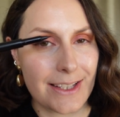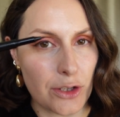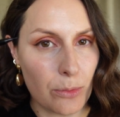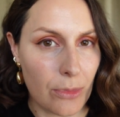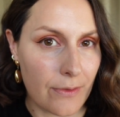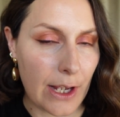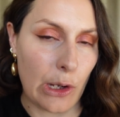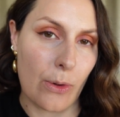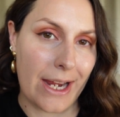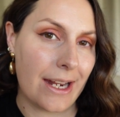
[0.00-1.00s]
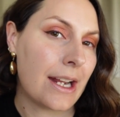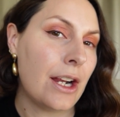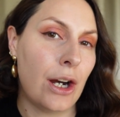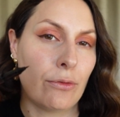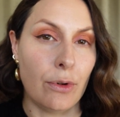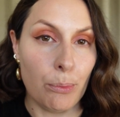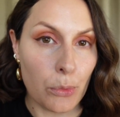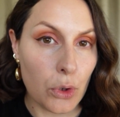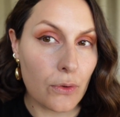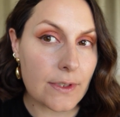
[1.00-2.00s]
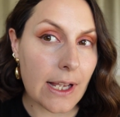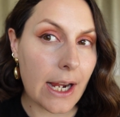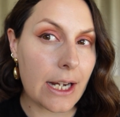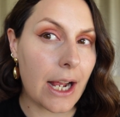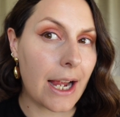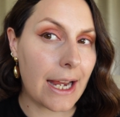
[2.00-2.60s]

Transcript: as you move it along it removes liner.